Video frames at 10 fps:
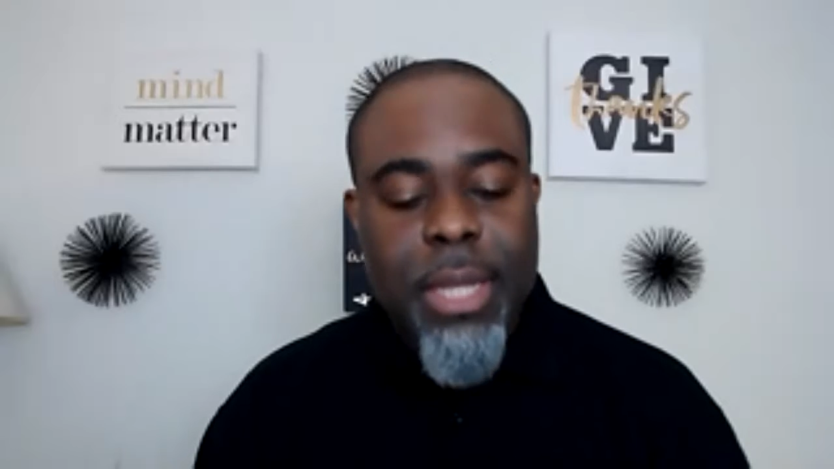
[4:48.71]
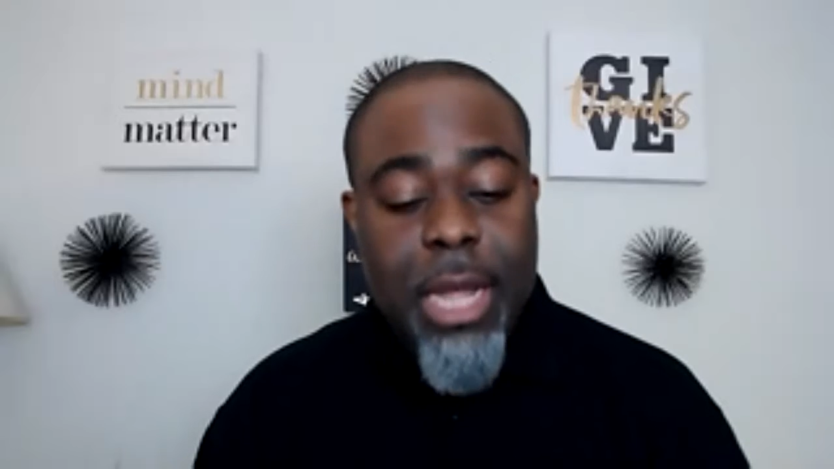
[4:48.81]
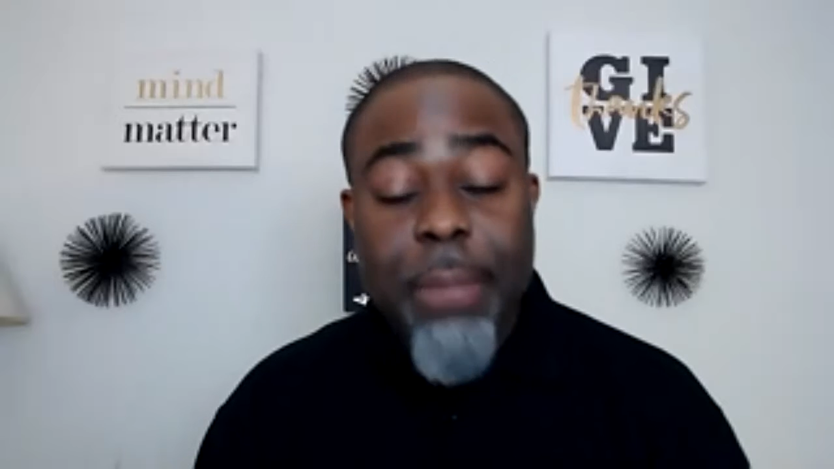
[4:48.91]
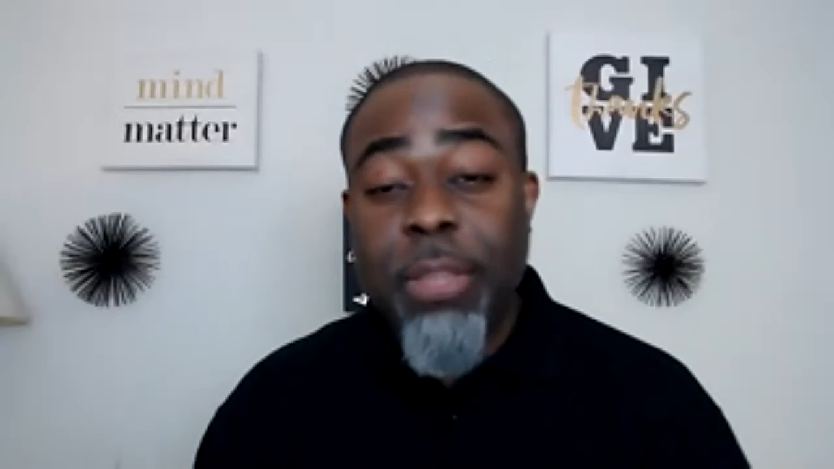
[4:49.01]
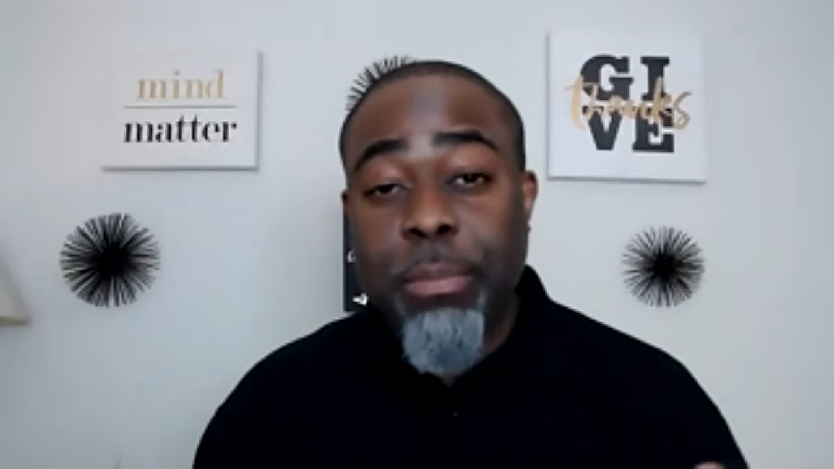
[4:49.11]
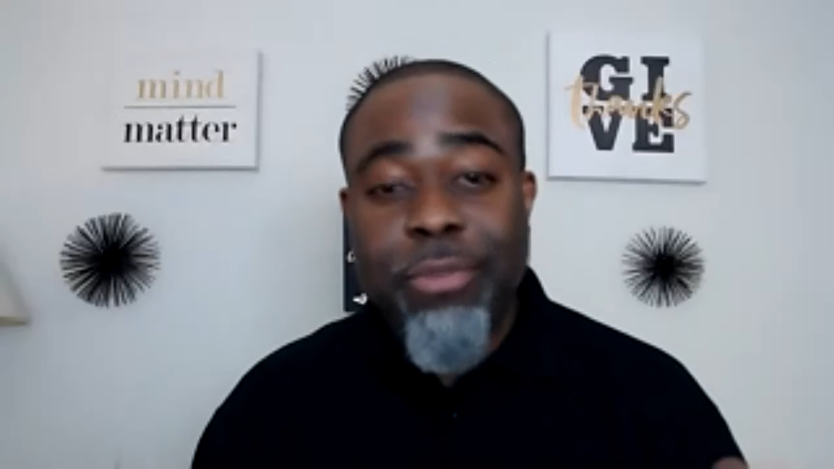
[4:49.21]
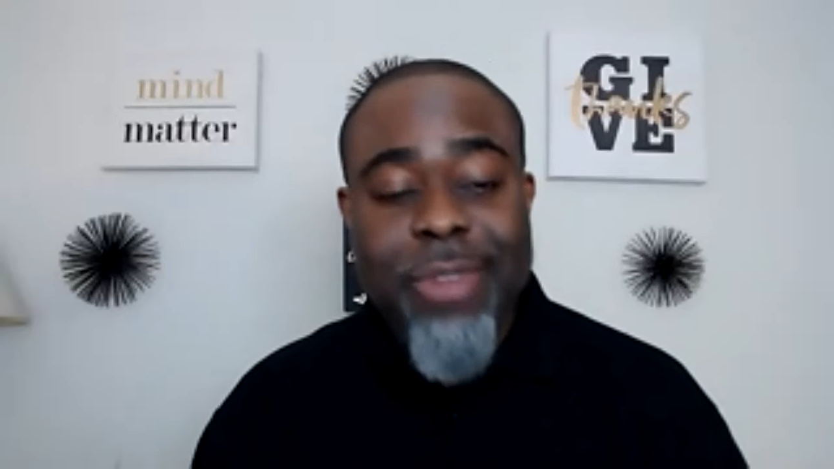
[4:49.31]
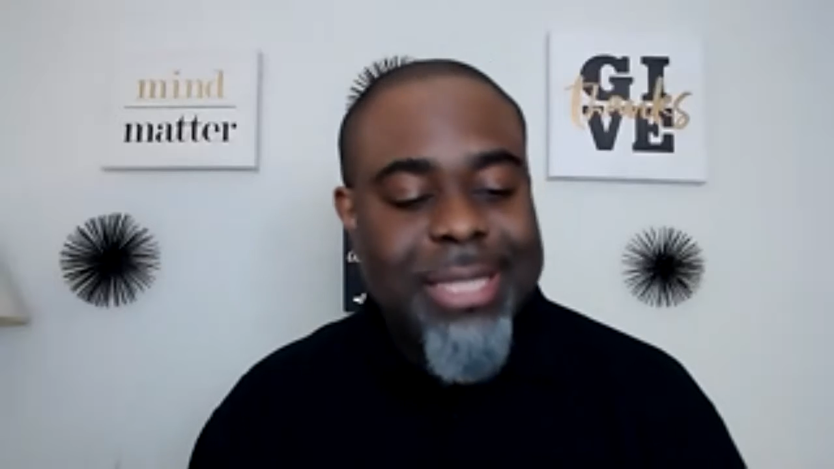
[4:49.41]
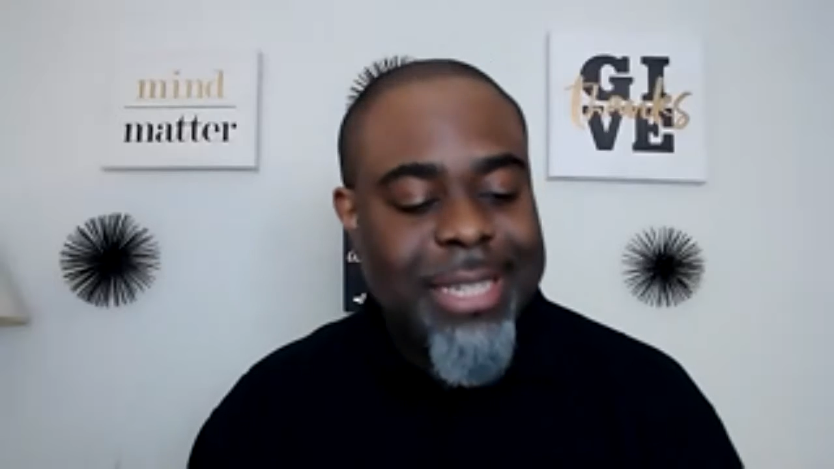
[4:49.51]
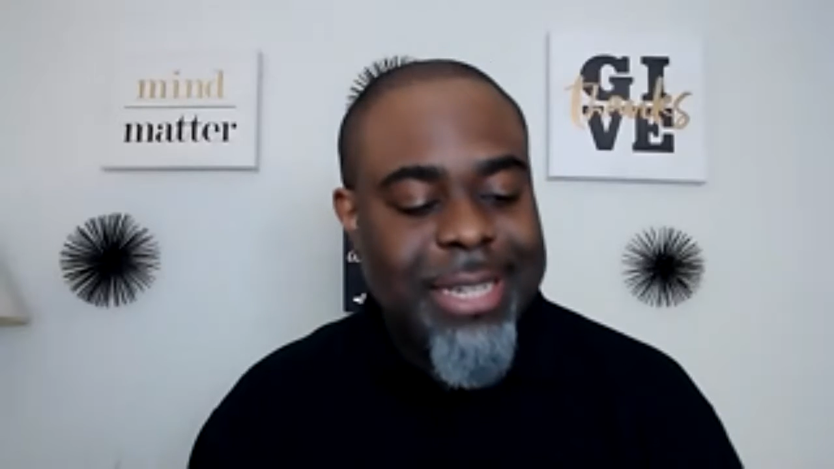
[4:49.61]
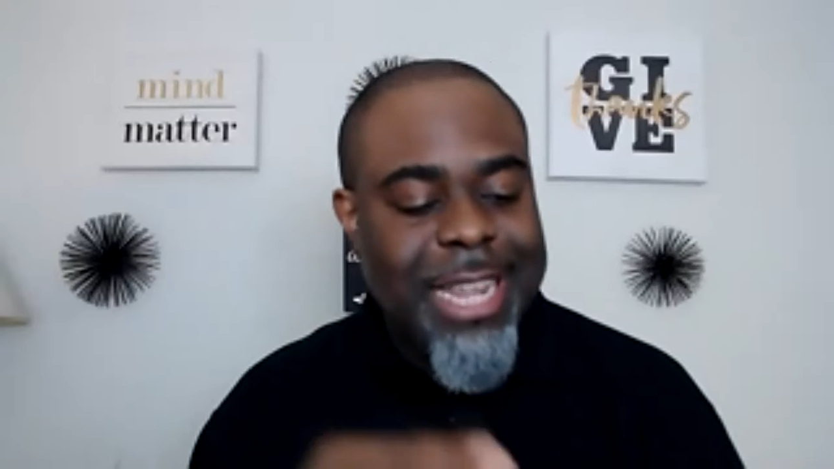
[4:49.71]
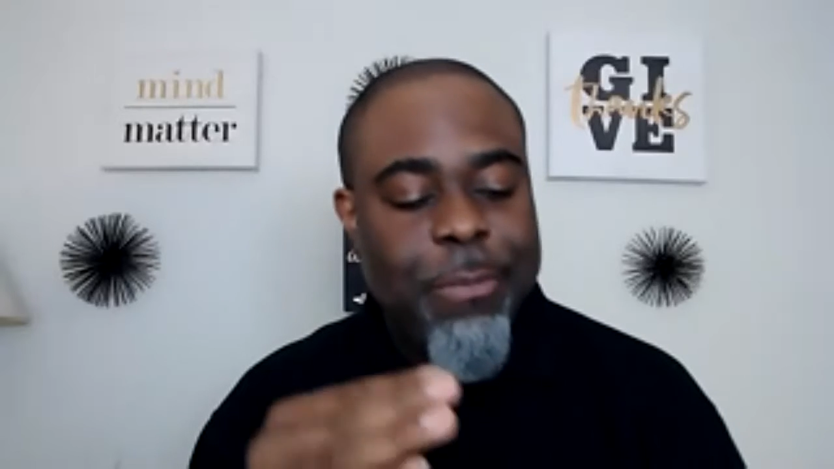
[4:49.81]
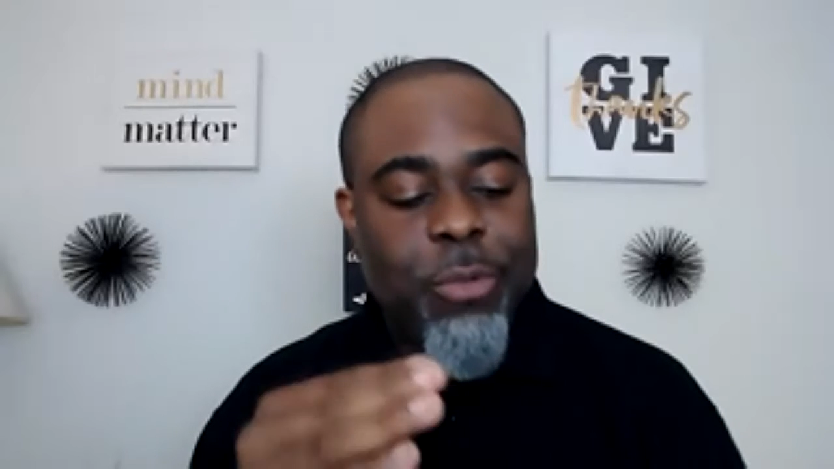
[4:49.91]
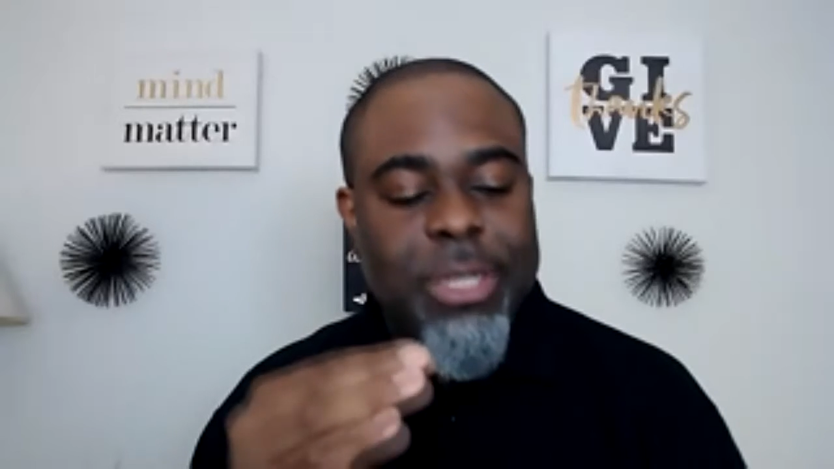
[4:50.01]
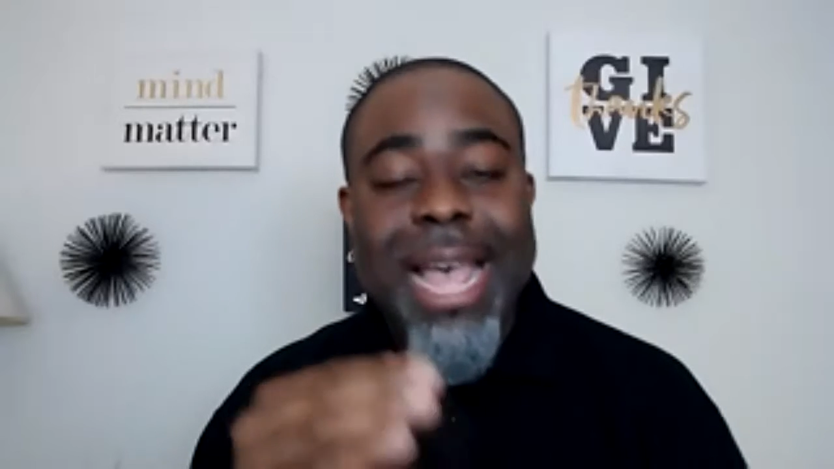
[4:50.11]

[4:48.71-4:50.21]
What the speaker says: The professor, her name was